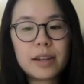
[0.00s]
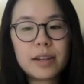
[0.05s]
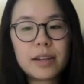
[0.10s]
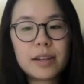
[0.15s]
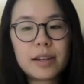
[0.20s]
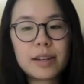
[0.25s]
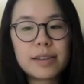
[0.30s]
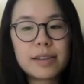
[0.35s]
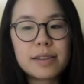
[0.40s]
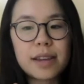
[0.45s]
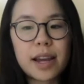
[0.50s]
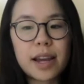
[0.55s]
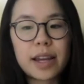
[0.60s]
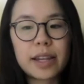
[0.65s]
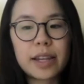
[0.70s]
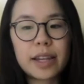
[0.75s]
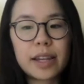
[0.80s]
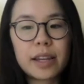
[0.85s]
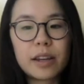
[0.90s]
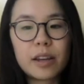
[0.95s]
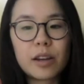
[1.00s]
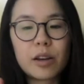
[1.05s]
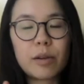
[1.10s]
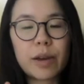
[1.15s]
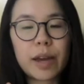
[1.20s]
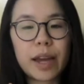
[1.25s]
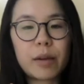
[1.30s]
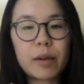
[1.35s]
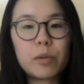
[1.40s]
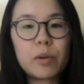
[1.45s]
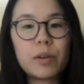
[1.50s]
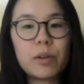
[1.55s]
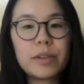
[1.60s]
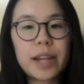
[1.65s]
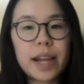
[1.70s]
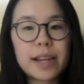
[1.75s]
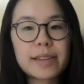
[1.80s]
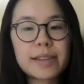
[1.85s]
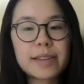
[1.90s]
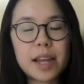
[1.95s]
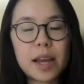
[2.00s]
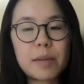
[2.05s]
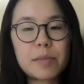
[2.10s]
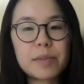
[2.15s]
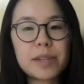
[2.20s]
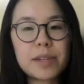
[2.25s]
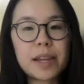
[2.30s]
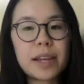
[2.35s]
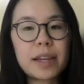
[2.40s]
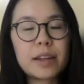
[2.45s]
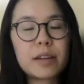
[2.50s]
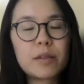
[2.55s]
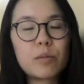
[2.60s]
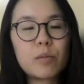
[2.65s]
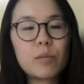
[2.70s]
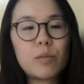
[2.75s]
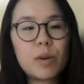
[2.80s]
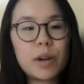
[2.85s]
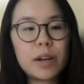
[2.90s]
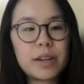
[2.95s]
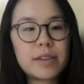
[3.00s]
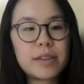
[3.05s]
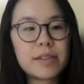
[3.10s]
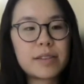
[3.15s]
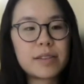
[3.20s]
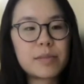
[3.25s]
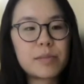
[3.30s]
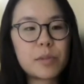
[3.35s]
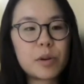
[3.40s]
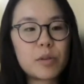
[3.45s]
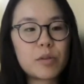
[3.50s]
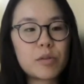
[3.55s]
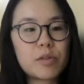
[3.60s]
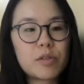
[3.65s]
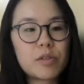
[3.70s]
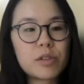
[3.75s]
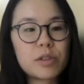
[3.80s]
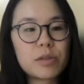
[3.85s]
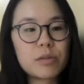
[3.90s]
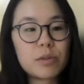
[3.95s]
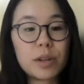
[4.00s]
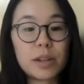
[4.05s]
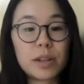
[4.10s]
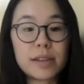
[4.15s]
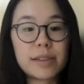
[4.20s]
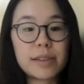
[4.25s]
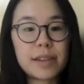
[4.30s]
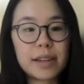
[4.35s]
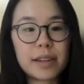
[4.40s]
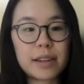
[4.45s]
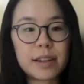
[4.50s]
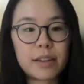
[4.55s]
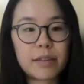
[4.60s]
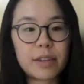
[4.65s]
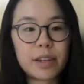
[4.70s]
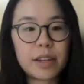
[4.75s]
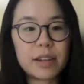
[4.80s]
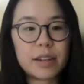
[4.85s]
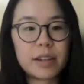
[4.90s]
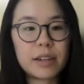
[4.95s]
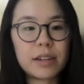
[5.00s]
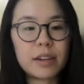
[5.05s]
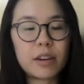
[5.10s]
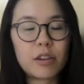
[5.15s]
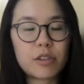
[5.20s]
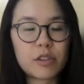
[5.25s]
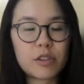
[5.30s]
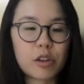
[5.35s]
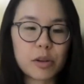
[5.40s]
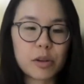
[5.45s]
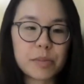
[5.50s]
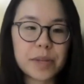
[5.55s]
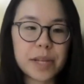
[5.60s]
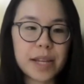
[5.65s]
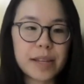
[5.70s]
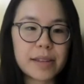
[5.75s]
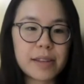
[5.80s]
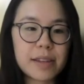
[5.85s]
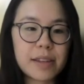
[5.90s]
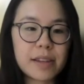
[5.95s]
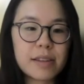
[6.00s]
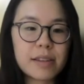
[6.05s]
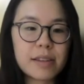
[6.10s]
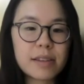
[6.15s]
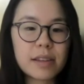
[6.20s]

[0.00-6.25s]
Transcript: deciding, okay, well, next steps, like what is most realistic given our circumstances.